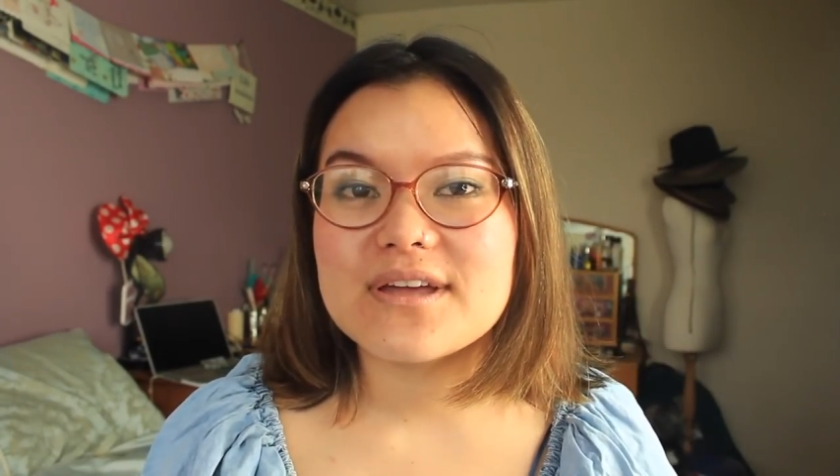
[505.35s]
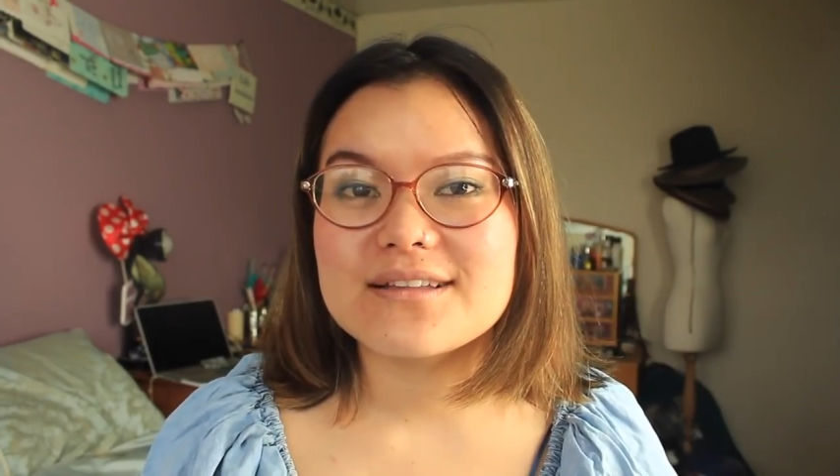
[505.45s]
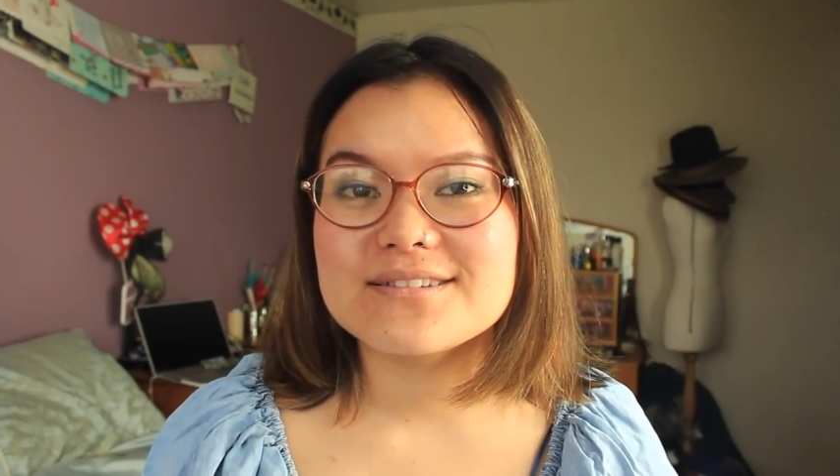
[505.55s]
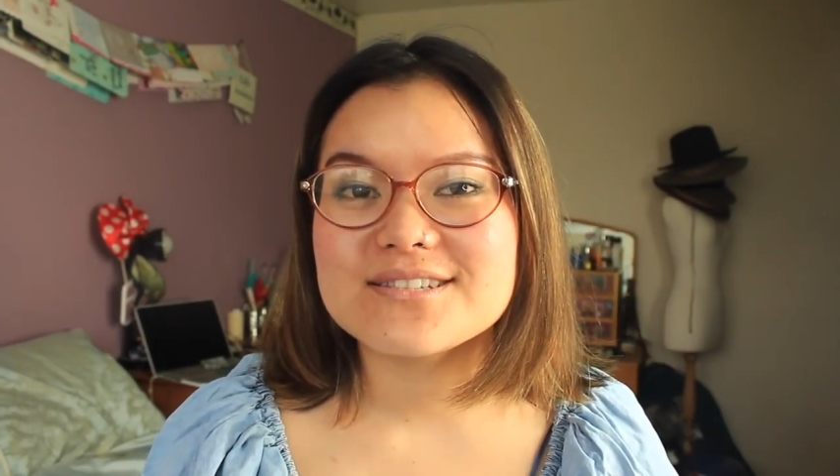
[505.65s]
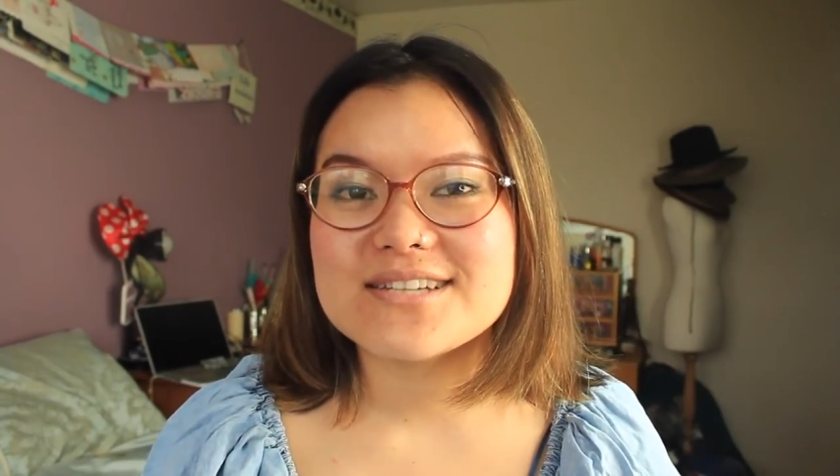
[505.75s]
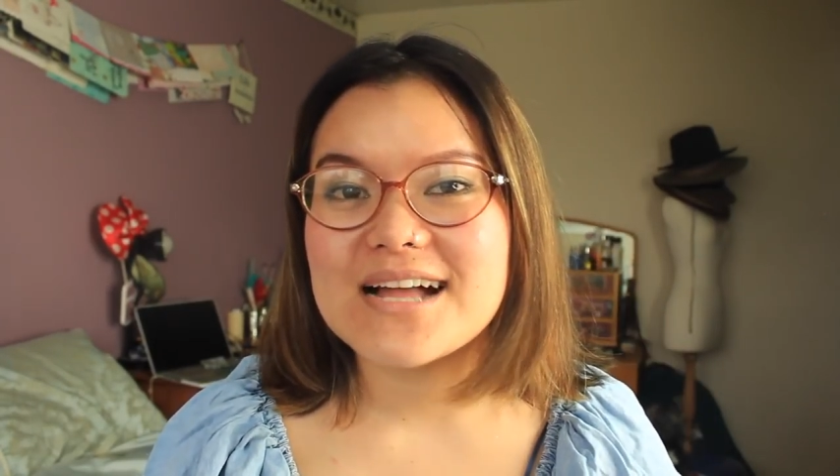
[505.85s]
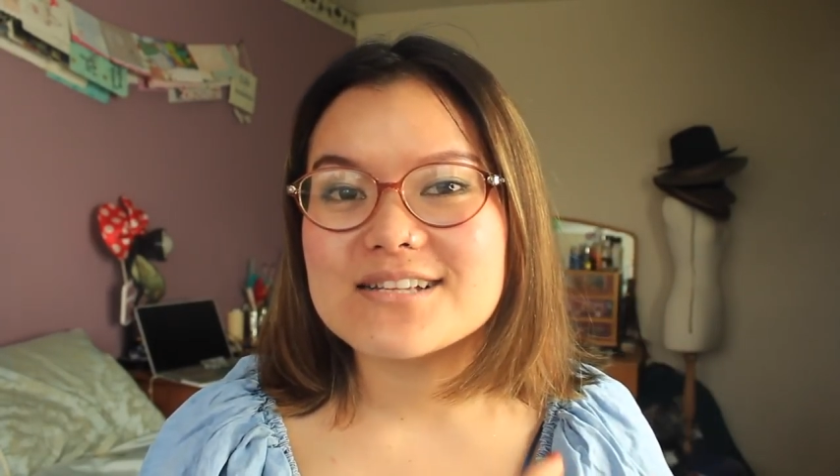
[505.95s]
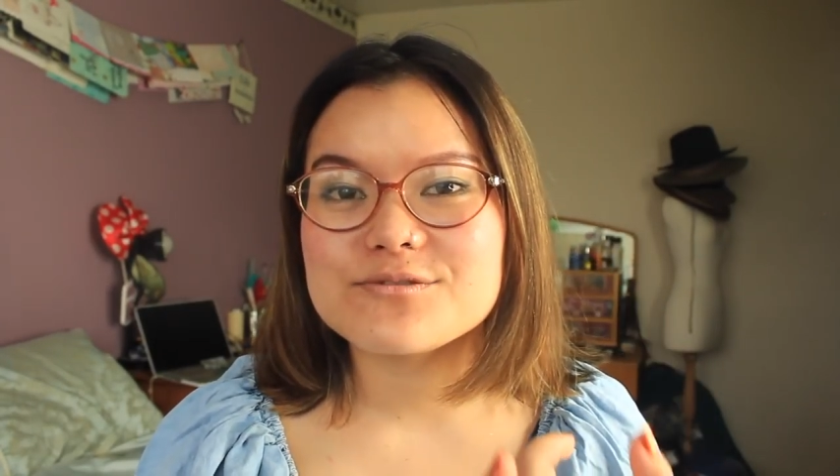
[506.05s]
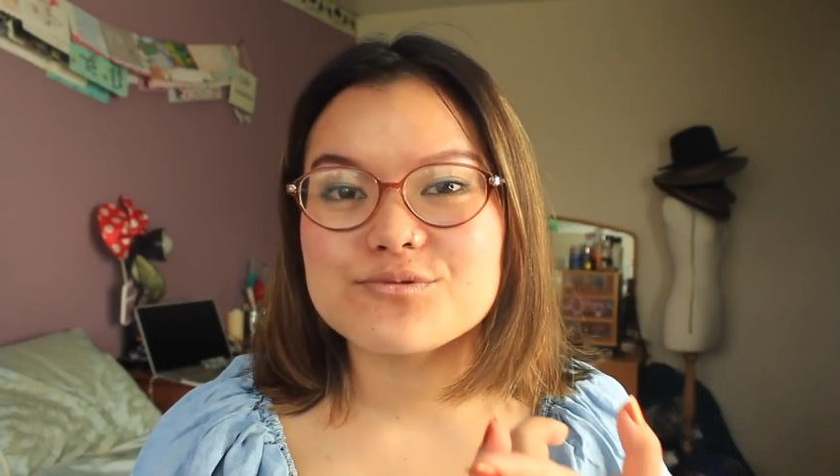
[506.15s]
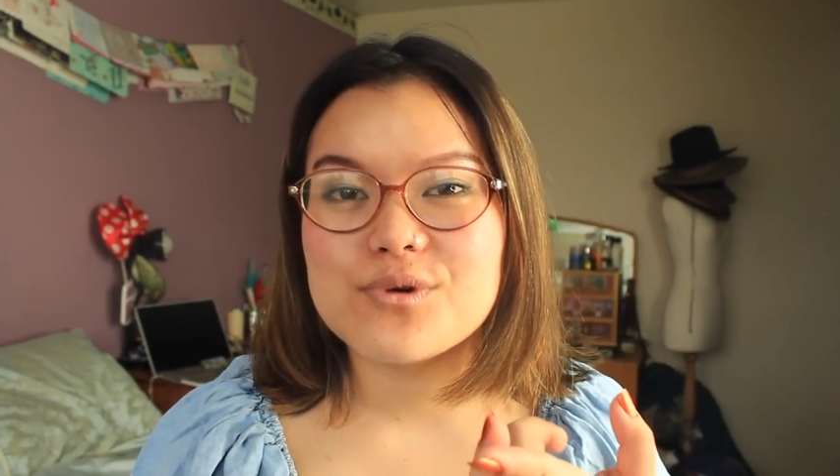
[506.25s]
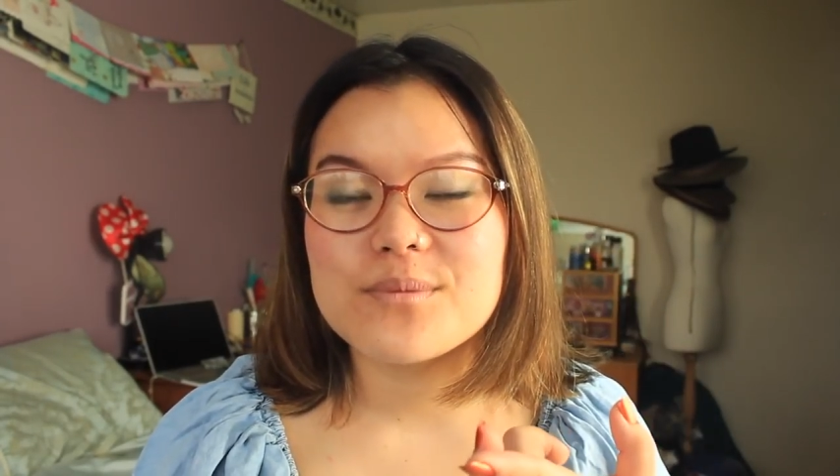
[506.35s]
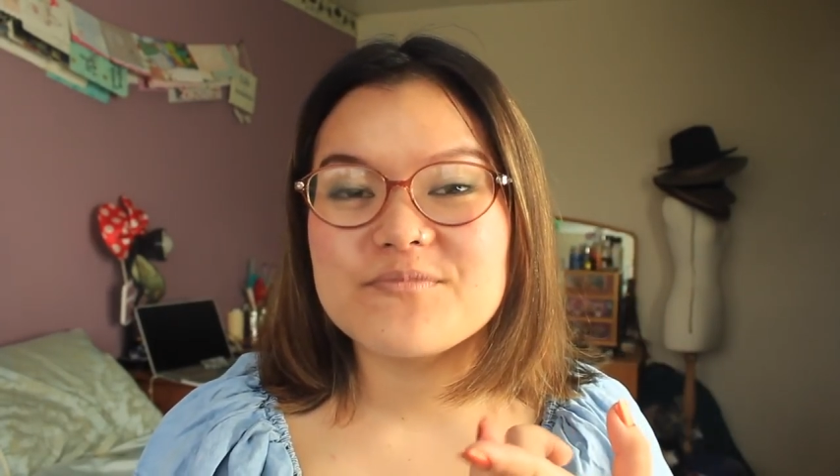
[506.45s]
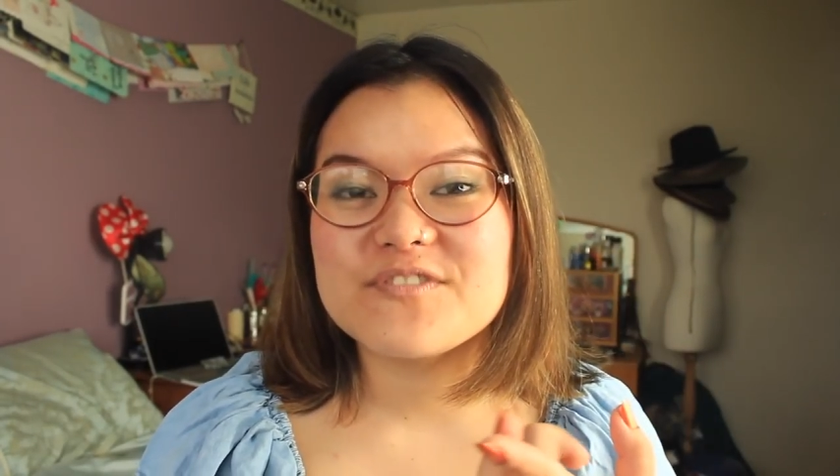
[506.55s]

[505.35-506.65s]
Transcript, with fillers: then Style Swap